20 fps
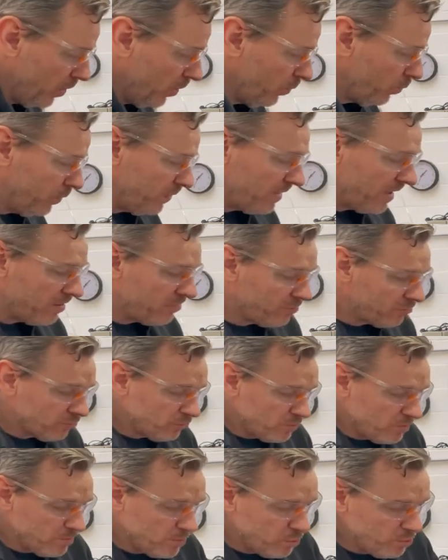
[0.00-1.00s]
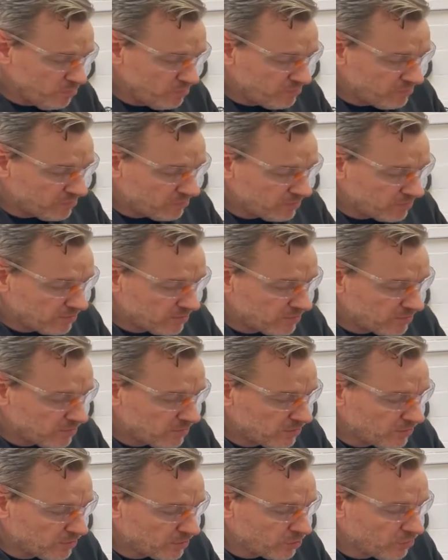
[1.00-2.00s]
We then remove
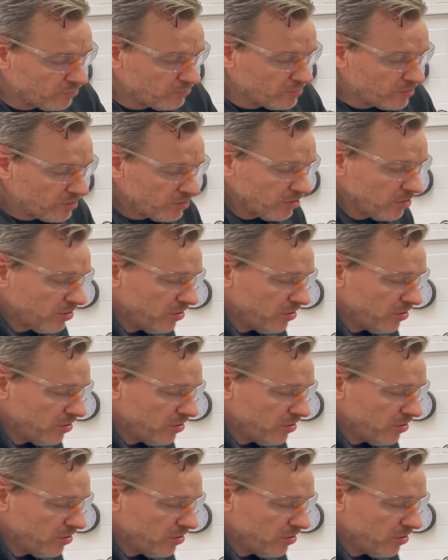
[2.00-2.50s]
the cover